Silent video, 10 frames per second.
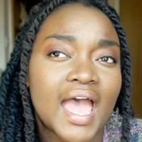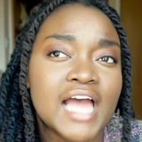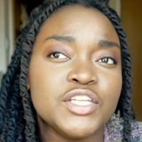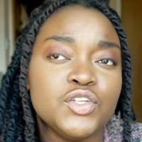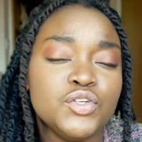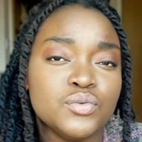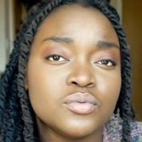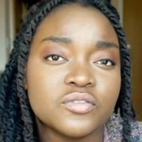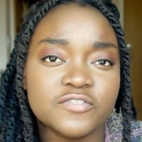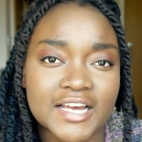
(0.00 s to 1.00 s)
and
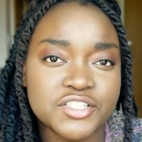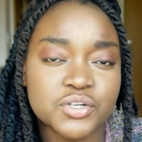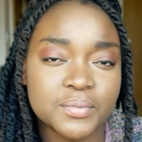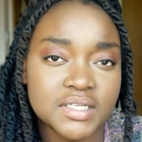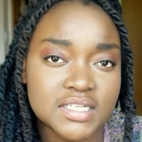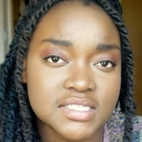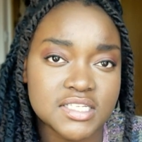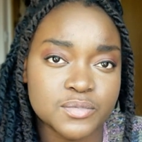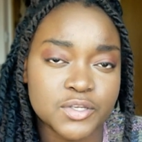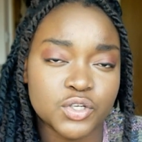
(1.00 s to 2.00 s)
you will find your
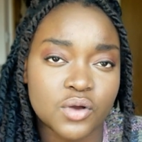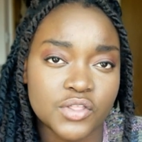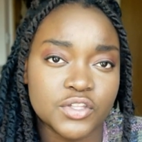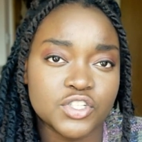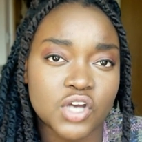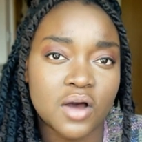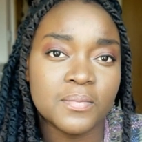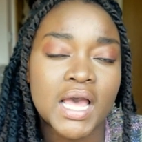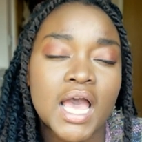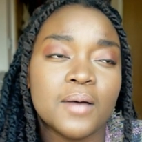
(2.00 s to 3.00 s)
weaknesses when you're on the
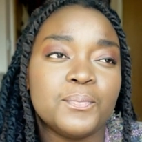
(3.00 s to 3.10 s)
job.